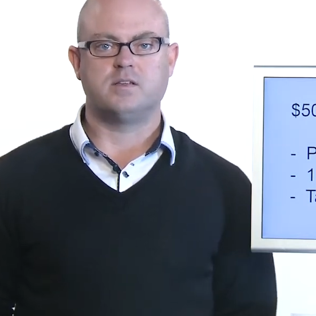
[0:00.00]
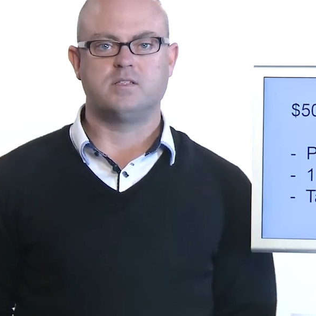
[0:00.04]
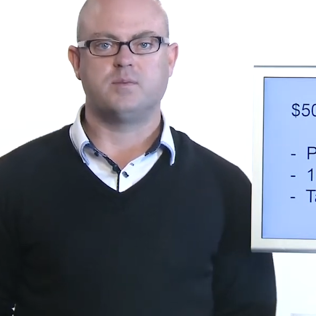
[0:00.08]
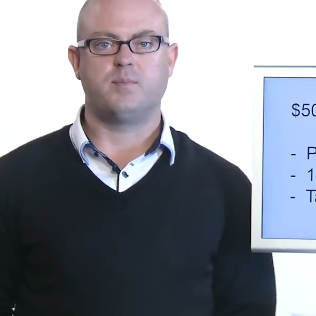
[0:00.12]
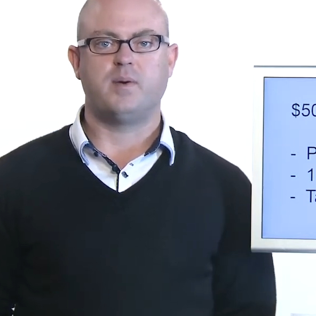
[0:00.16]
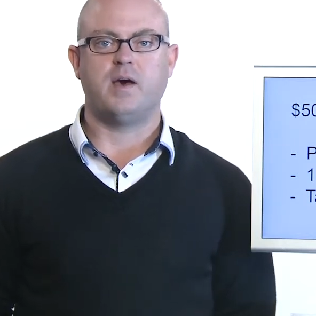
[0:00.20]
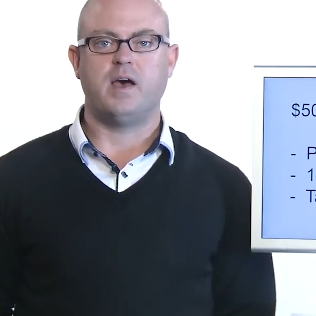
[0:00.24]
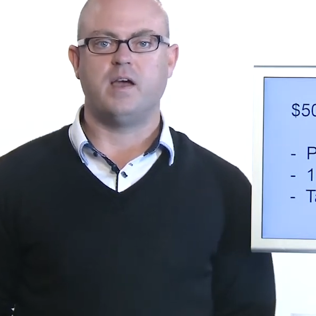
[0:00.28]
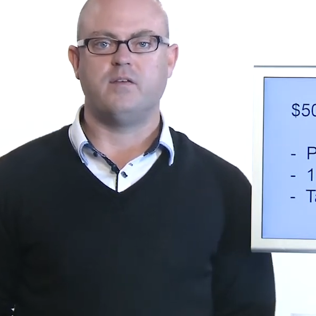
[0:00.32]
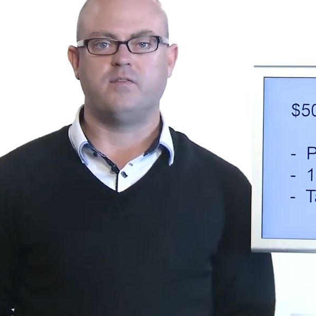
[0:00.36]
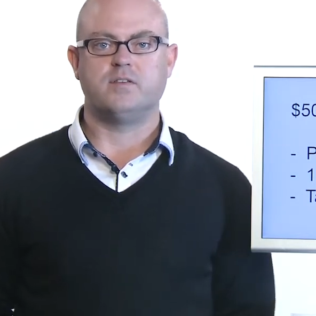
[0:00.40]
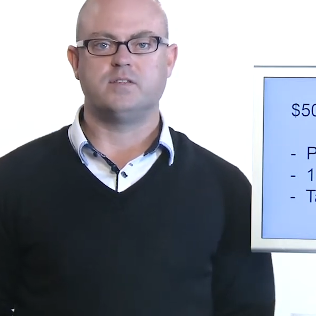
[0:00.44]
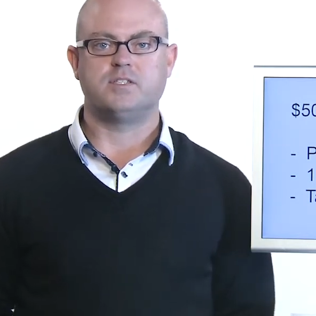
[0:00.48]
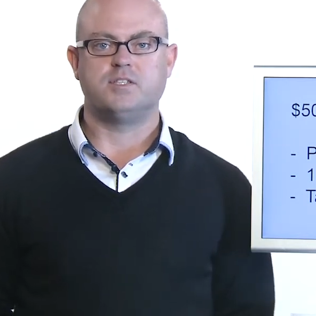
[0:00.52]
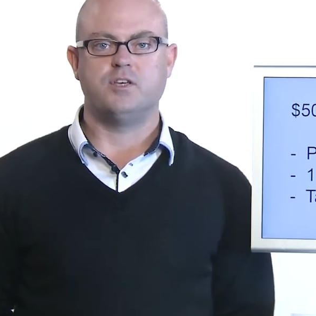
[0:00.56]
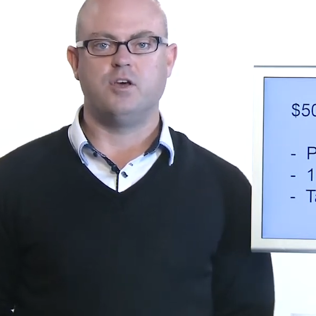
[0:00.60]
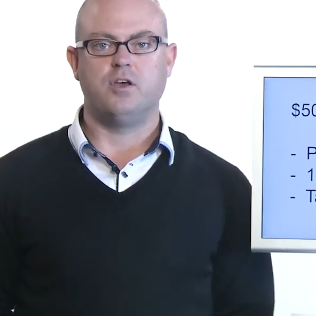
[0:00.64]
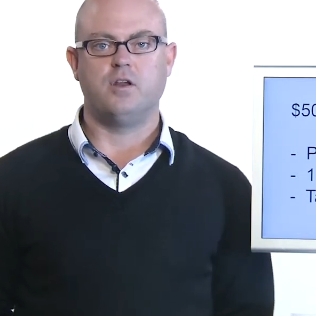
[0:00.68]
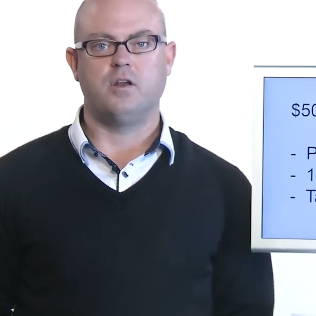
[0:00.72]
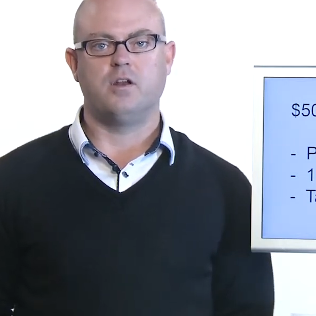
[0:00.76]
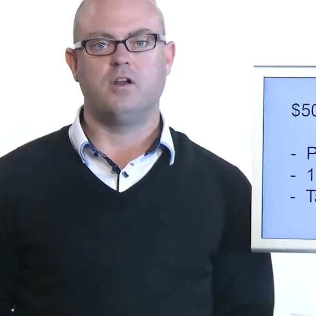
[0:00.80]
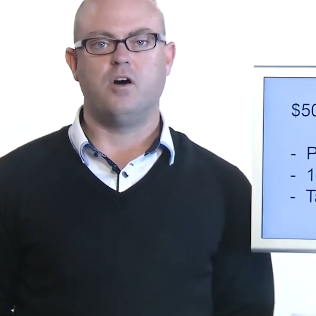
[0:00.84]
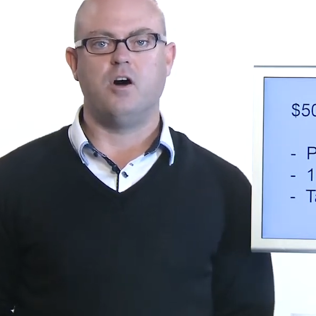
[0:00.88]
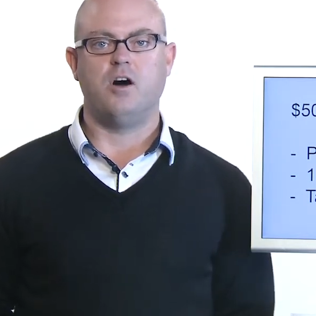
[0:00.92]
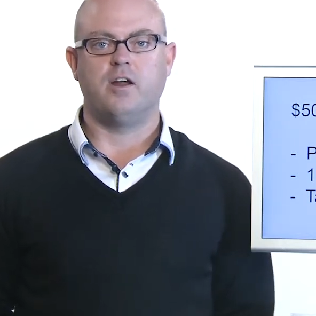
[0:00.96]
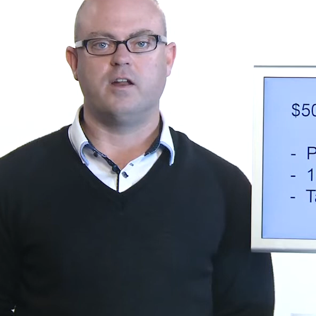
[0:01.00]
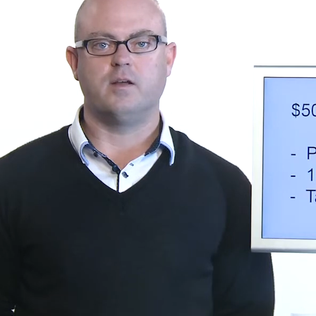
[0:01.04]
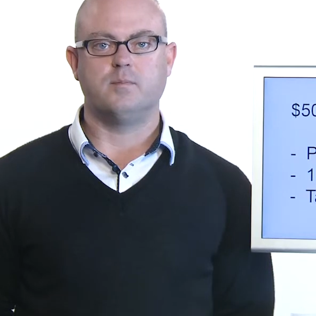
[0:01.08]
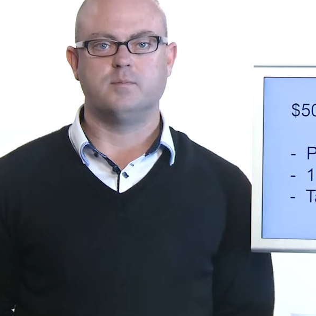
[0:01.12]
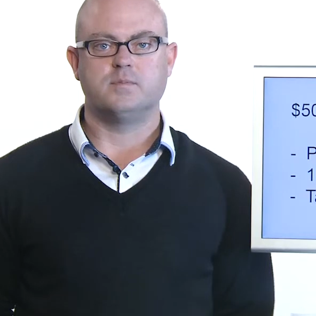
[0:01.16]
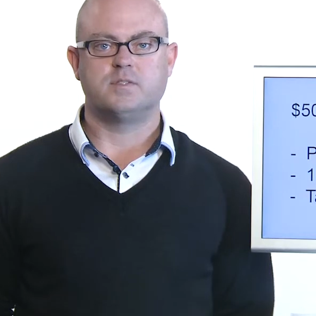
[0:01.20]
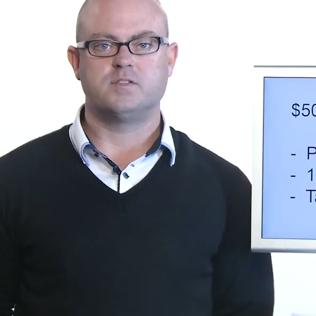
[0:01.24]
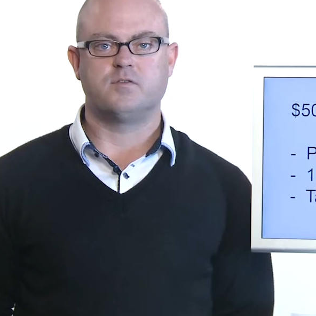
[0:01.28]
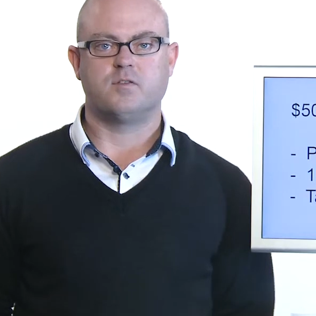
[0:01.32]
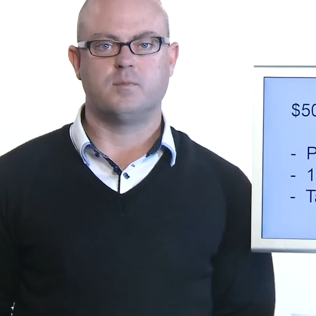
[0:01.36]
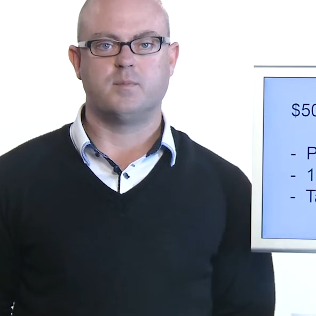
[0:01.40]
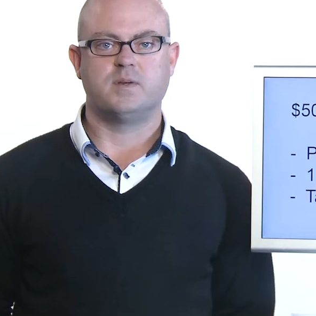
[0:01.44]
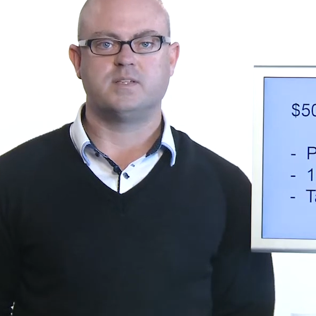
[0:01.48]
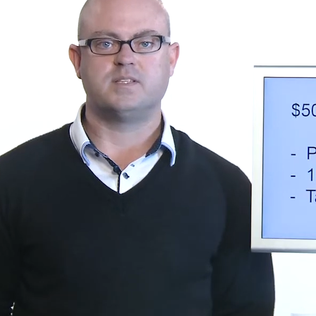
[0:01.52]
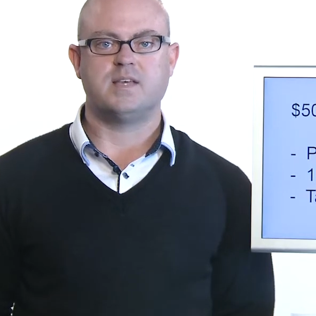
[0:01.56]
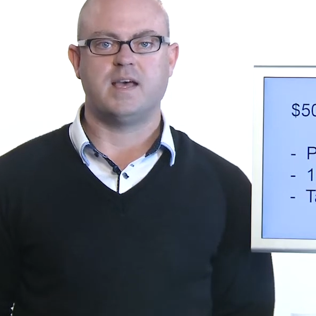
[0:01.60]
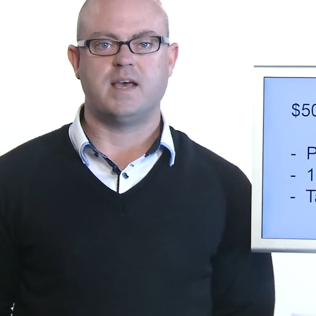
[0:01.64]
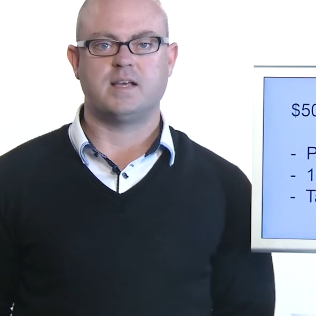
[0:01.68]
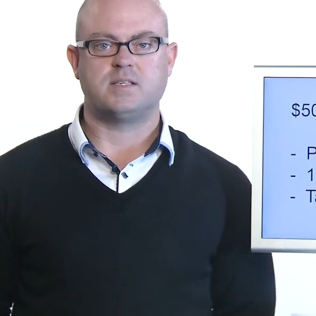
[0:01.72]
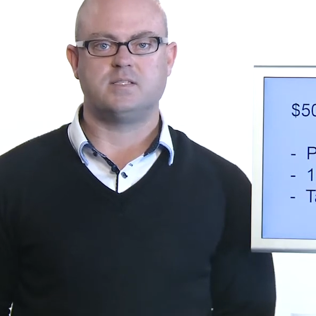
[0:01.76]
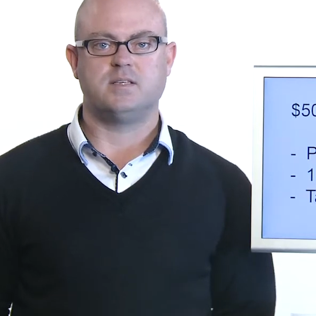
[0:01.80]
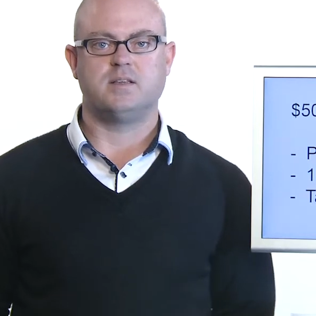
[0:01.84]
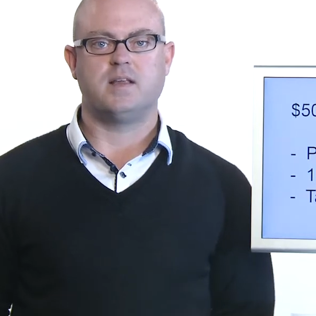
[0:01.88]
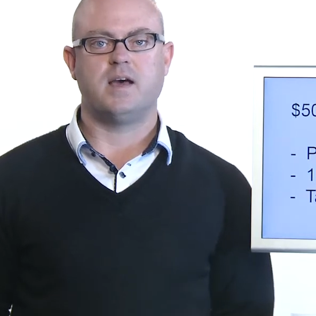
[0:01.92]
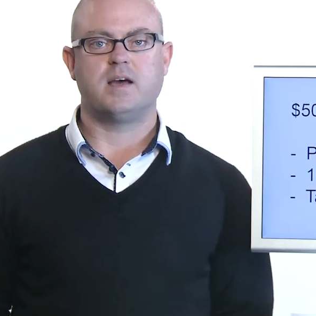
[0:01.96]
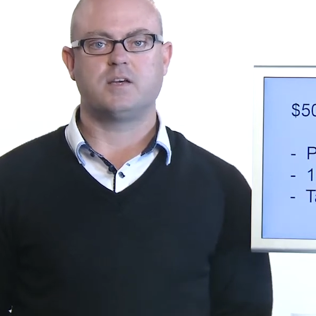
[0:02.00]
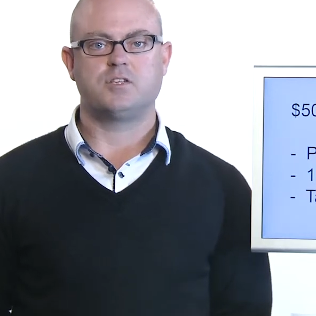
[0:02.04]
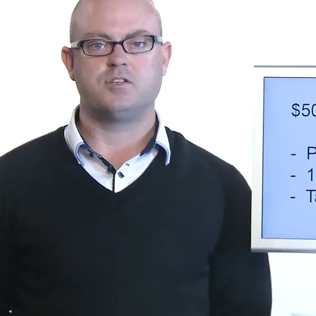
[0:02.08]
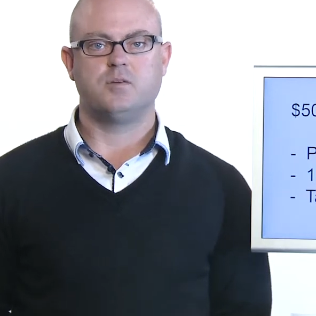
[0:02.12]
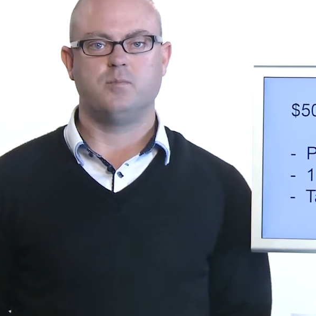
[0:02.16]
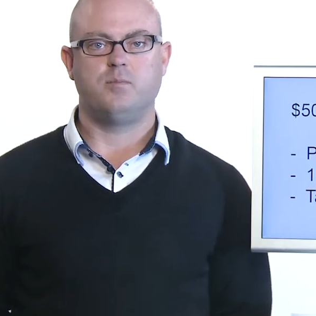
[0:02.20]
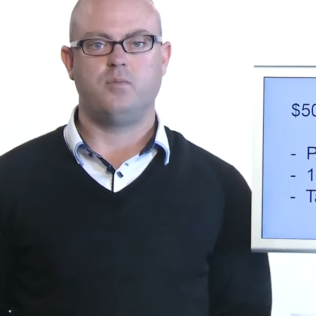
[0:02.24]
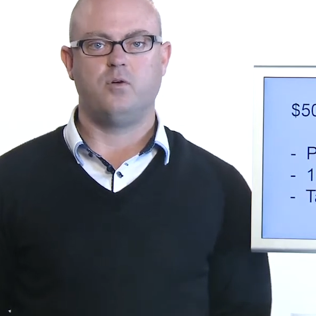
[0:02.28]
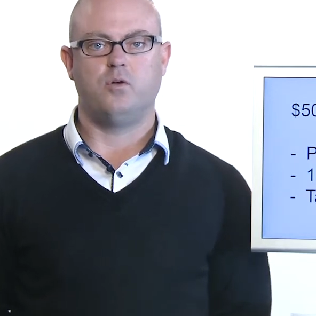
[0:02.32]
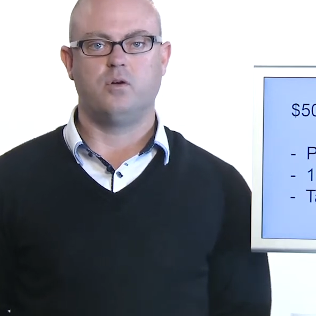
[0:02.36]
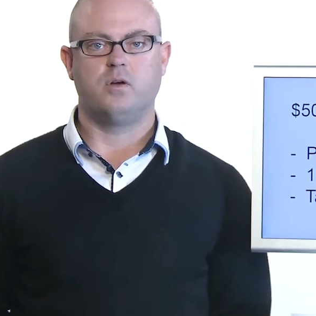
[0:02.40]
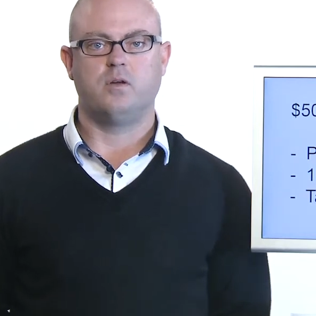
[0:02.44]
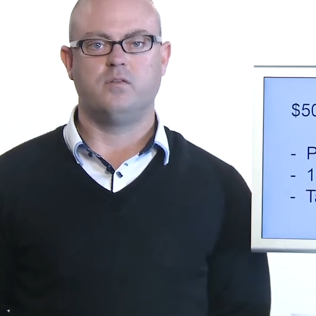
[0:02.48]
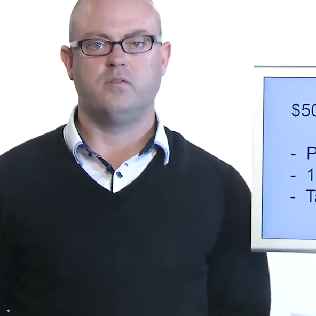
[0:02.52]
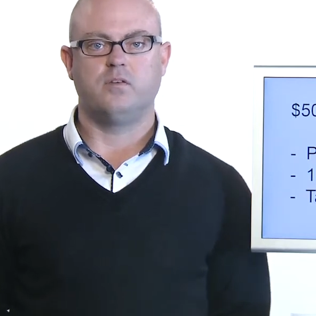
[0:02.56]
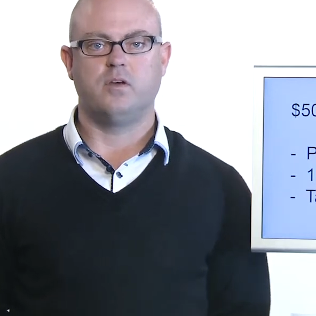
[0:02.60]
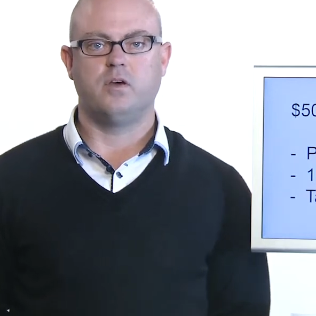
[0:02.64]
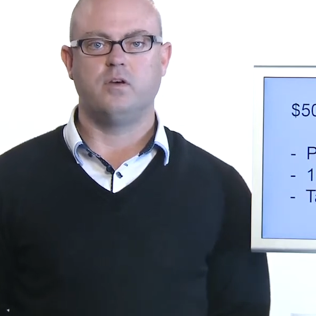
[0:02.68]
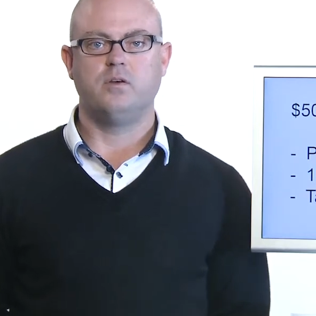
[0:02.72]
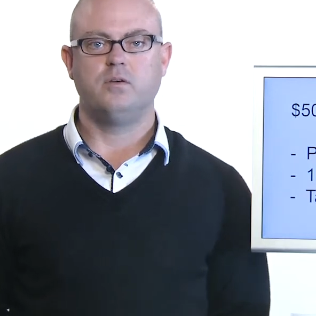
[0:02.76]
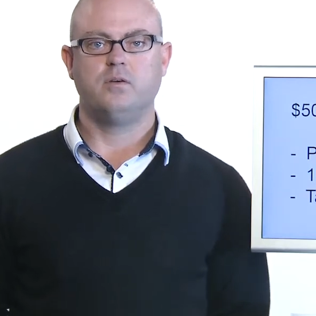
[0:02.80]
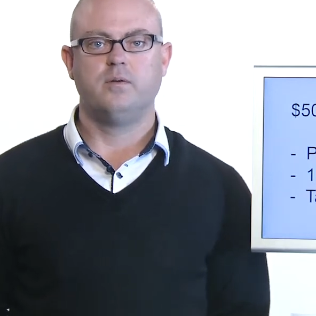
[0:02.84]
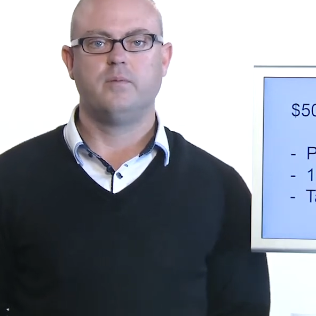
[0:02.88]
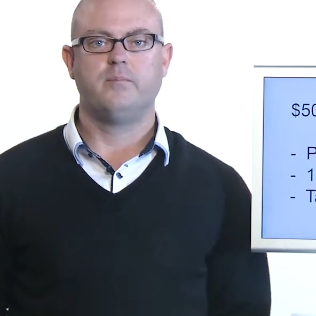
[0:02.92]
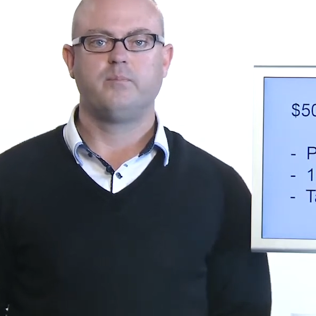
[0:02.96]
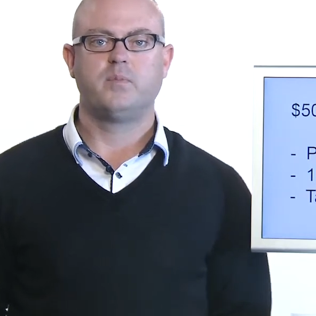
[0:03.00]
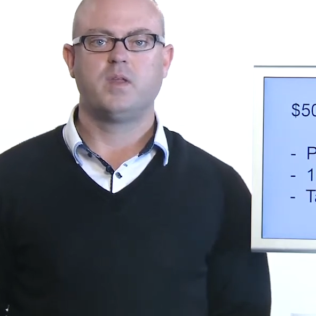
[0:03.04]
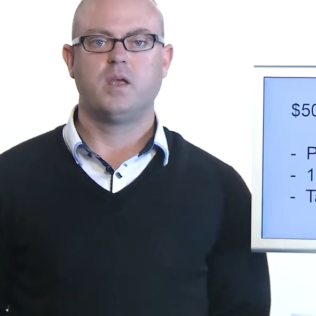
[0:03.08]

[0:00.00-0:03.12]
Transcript: to pay for certain items from a tax deduction point of view,